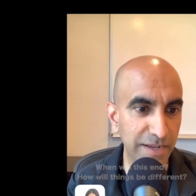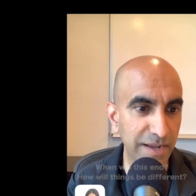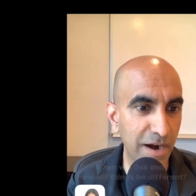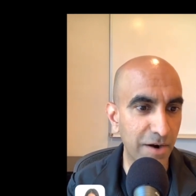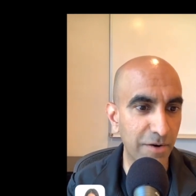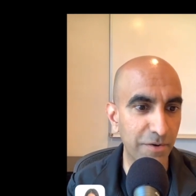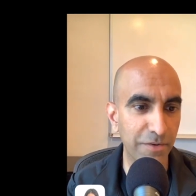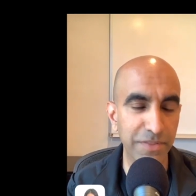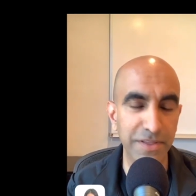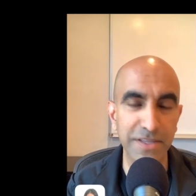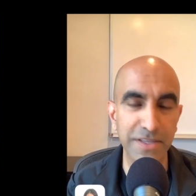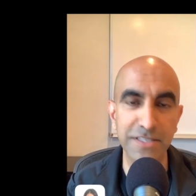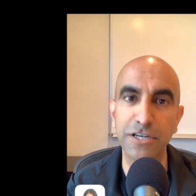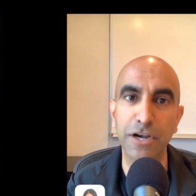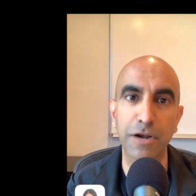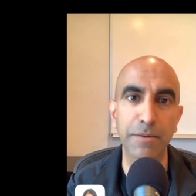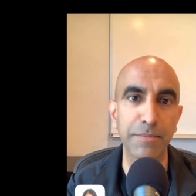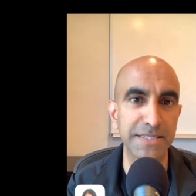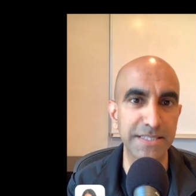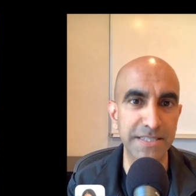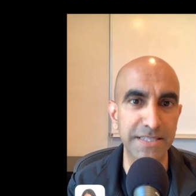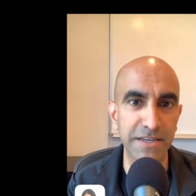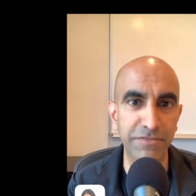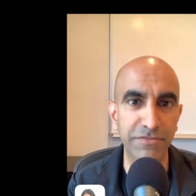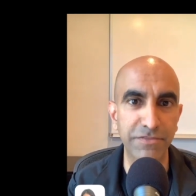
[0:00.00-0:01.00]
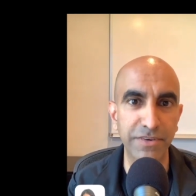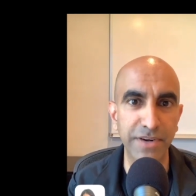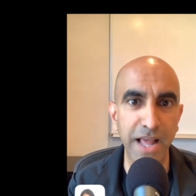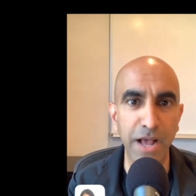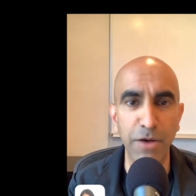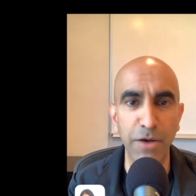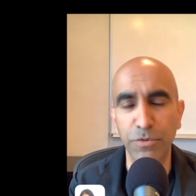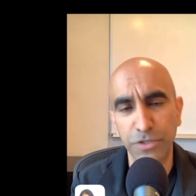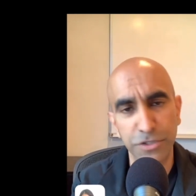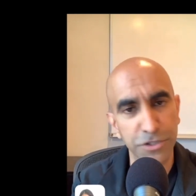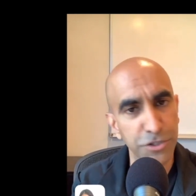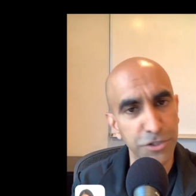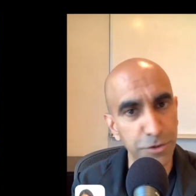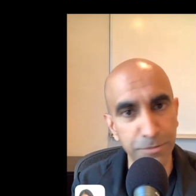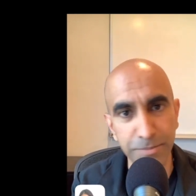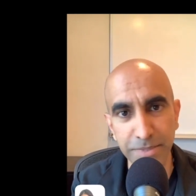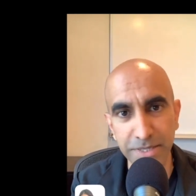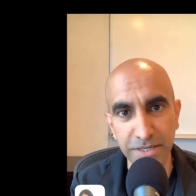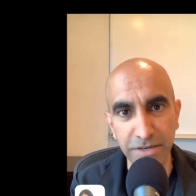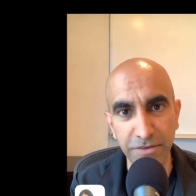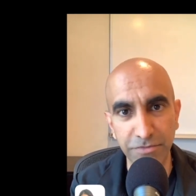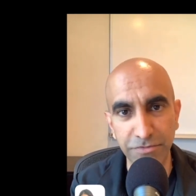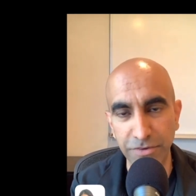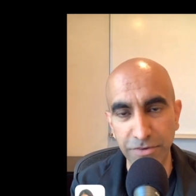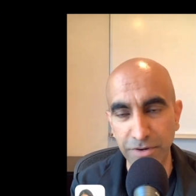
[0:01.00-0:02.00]
How are things going to be different? How will you be
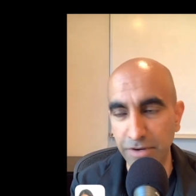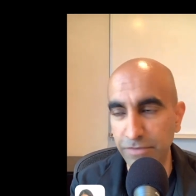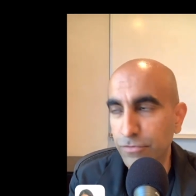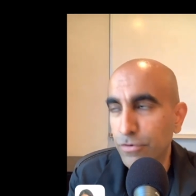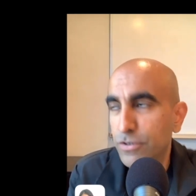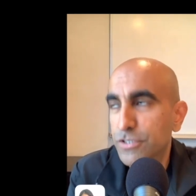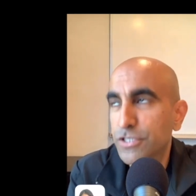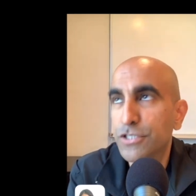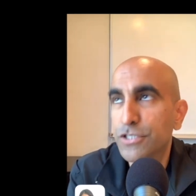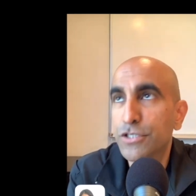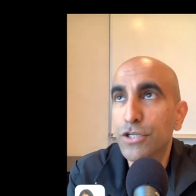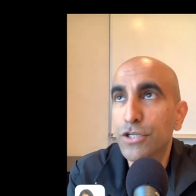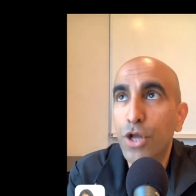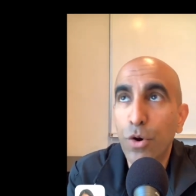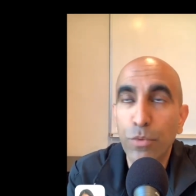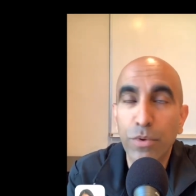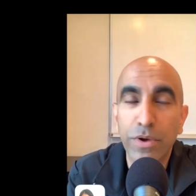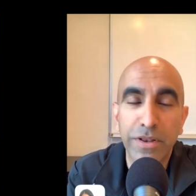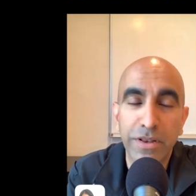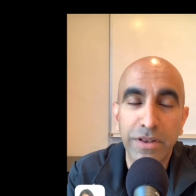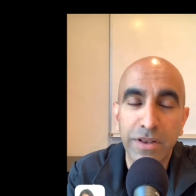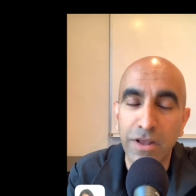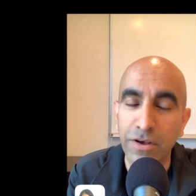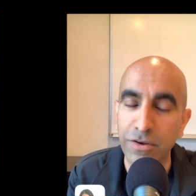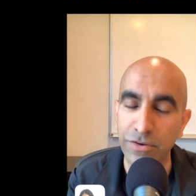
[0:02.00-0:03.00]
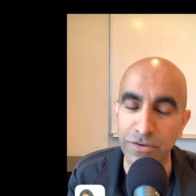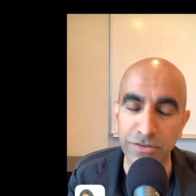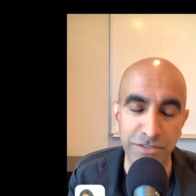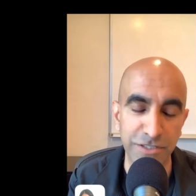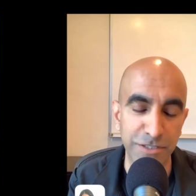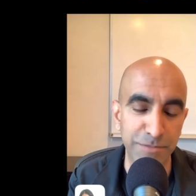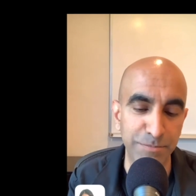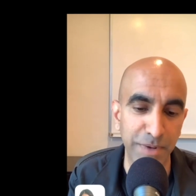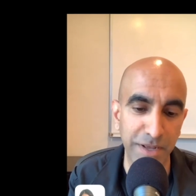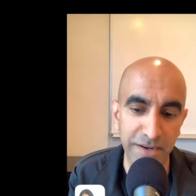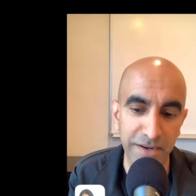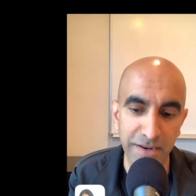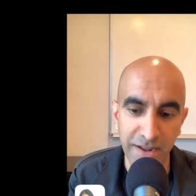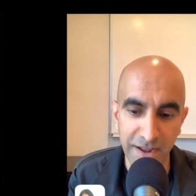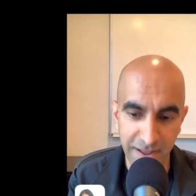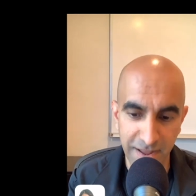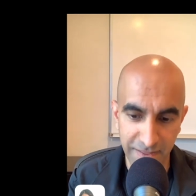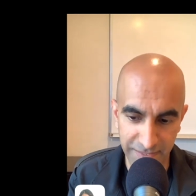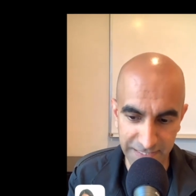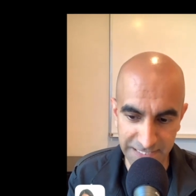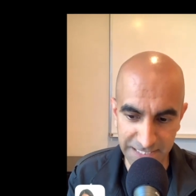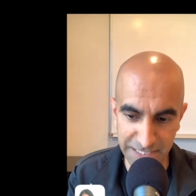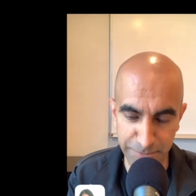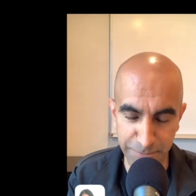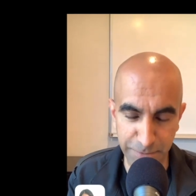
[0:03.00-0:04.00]
different? Of course, no one knows, but
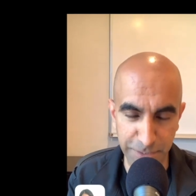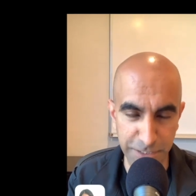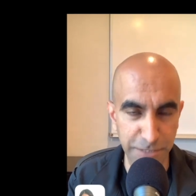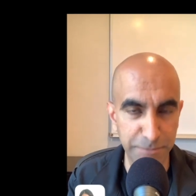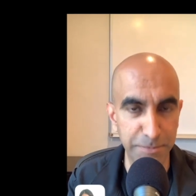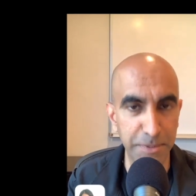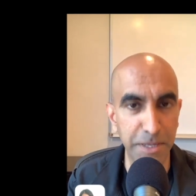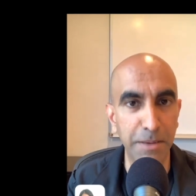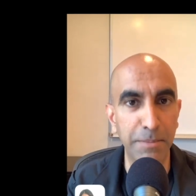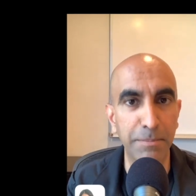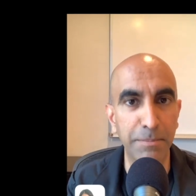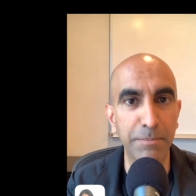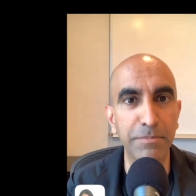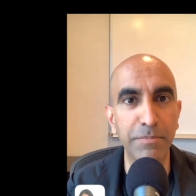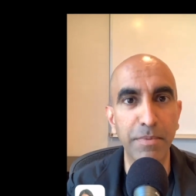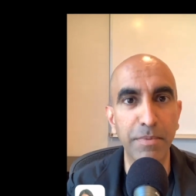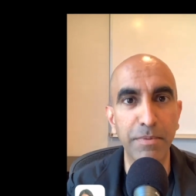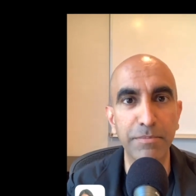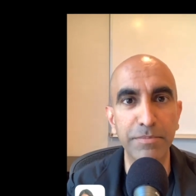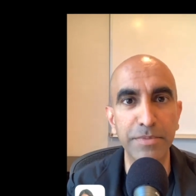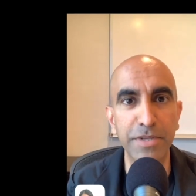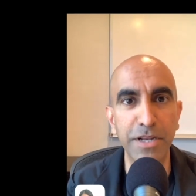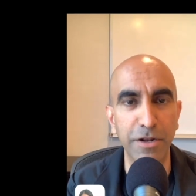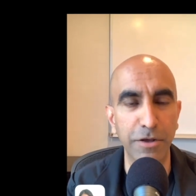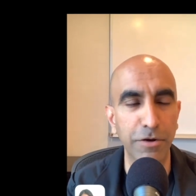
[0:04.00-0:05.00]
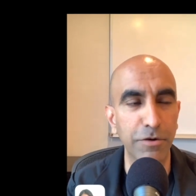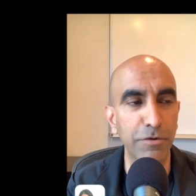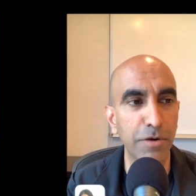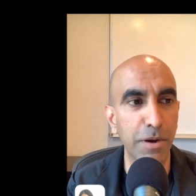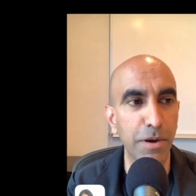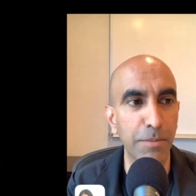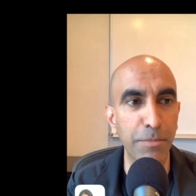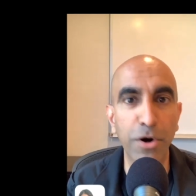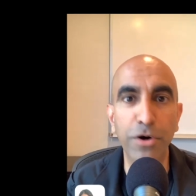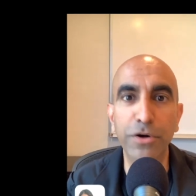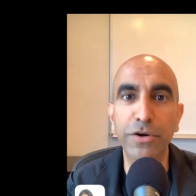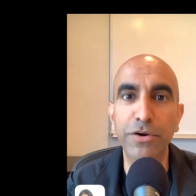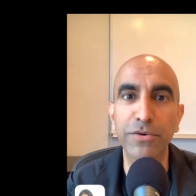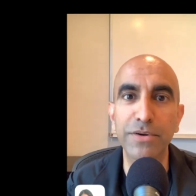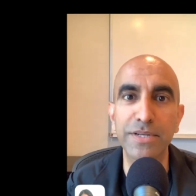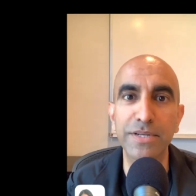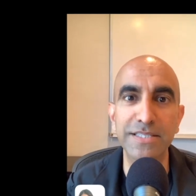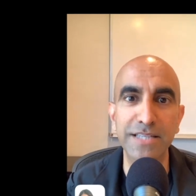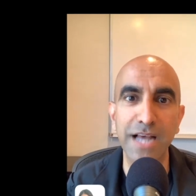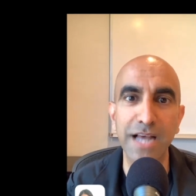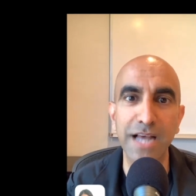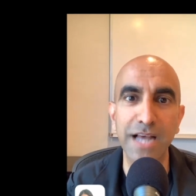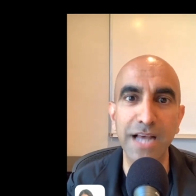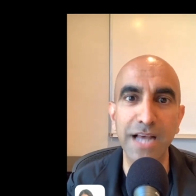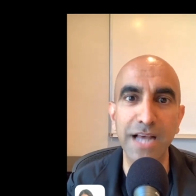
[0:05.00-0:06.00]
this is supposed to be a marker in
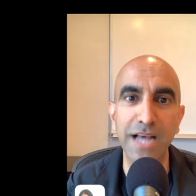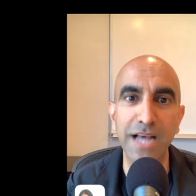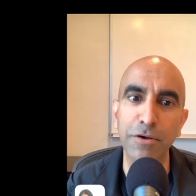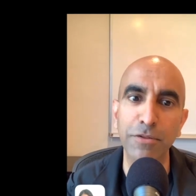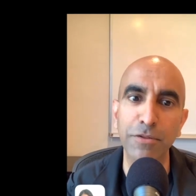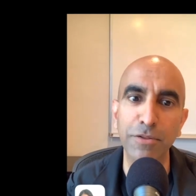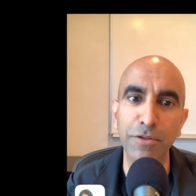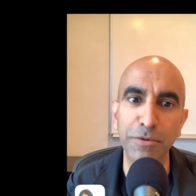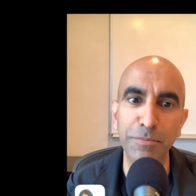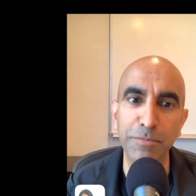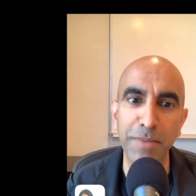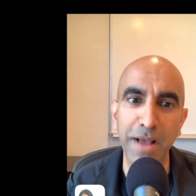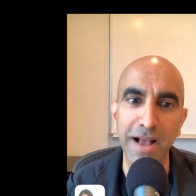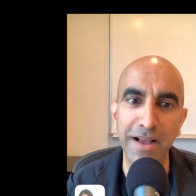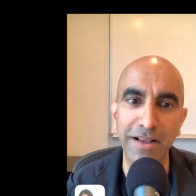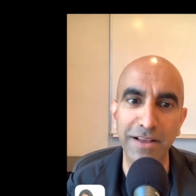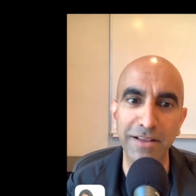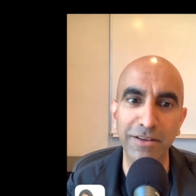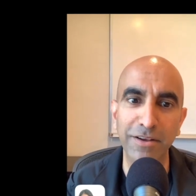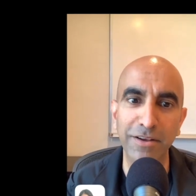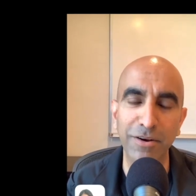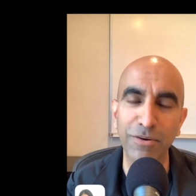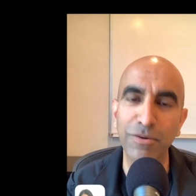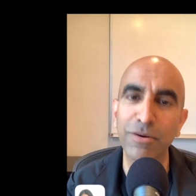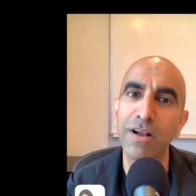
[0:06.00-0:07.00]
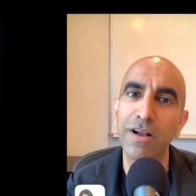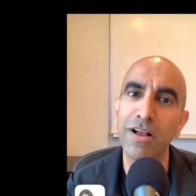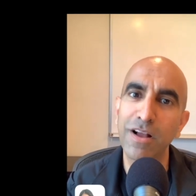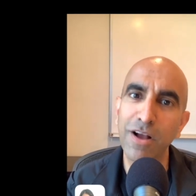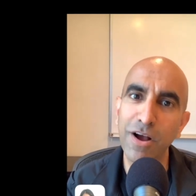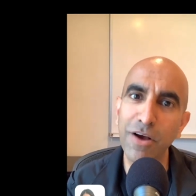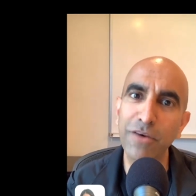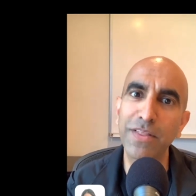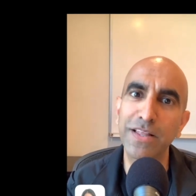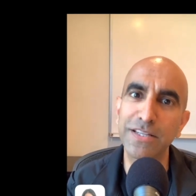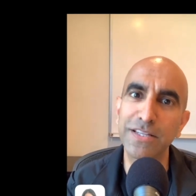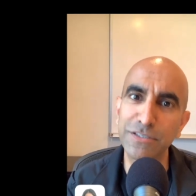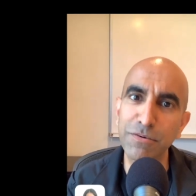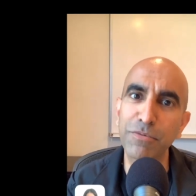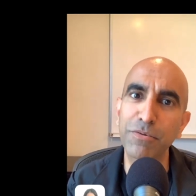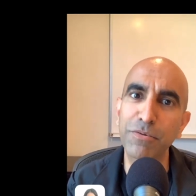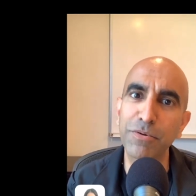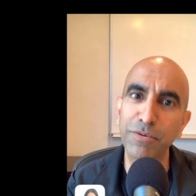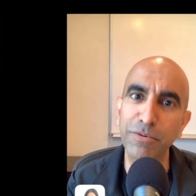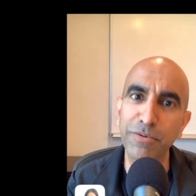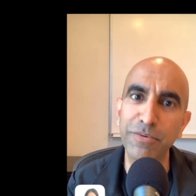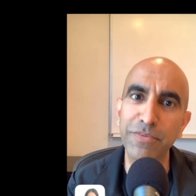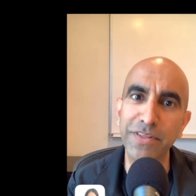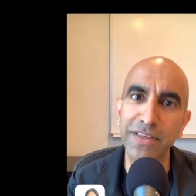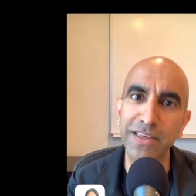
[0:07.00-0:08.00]
time to go look back and go, oh, that's what we
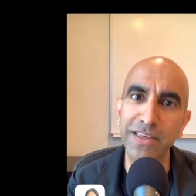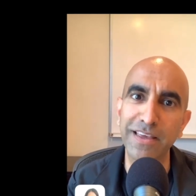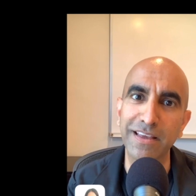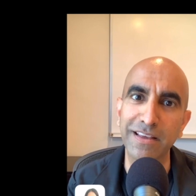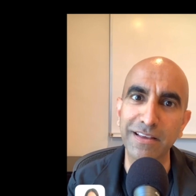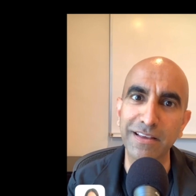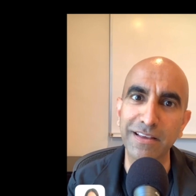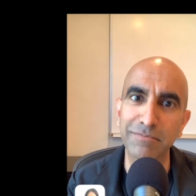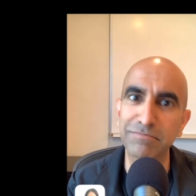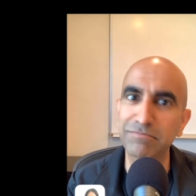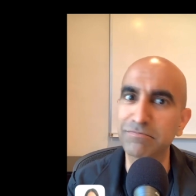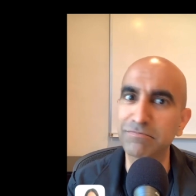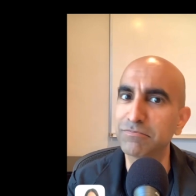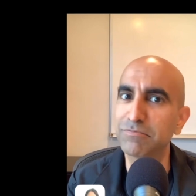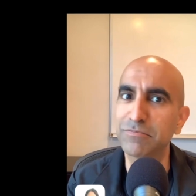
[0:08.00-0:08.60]
were thinking,